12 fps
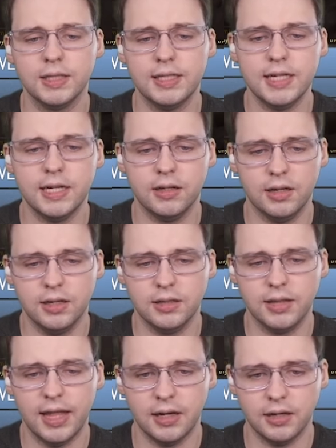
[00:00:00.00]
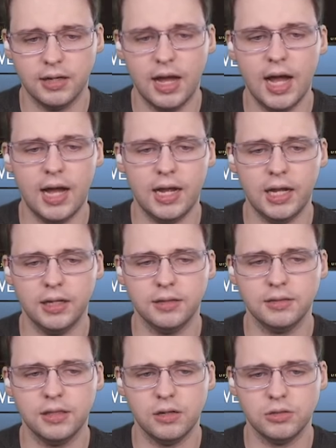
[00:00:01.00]
here and then an eye,
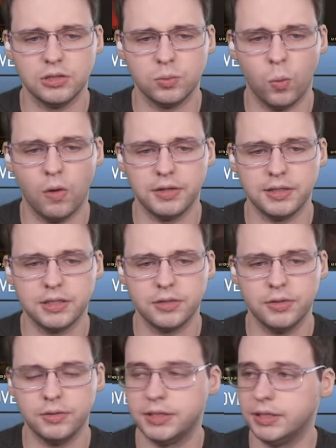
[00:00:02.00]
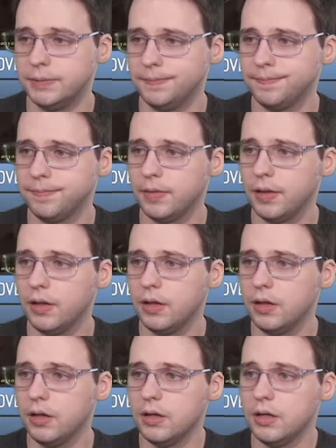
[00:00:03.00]
you know, just wanders through to you.
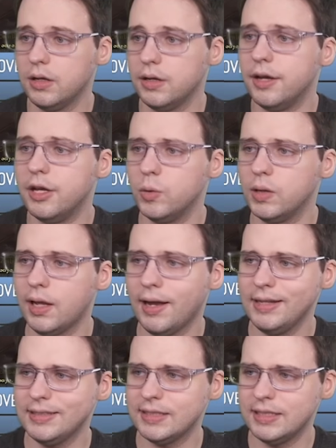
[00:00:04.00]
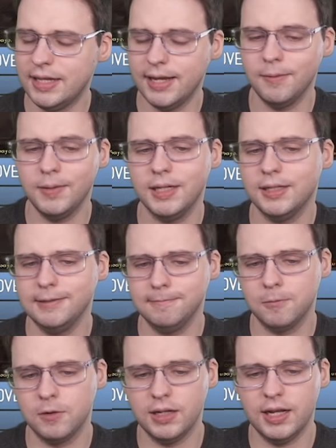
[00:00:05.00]
Are you Alliance? Yeah, we are.
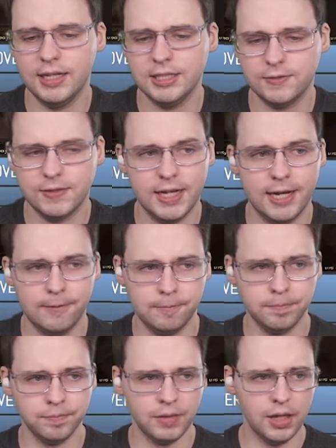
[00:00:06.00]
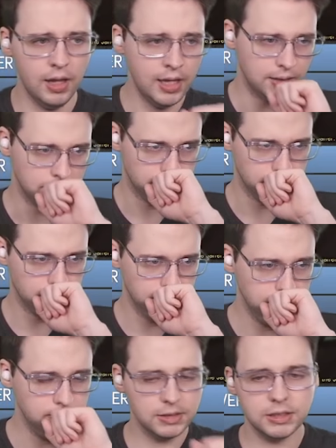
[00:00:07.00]
We're Alliance for now.
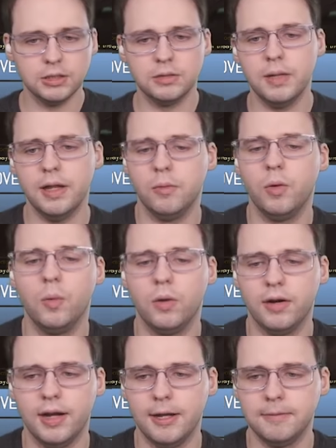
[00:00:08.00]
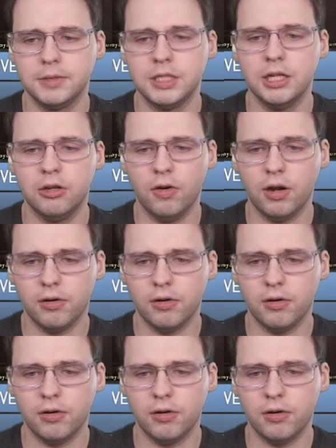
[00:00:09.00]
Excuse me. We were tinkering